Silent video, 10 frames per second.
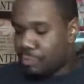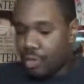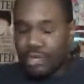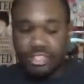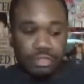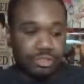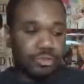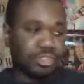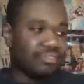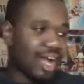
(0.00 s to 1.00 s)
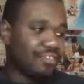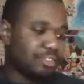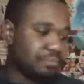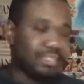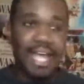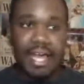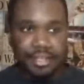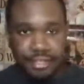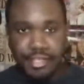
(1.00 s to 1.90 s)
part when they showed 2 survivors dead.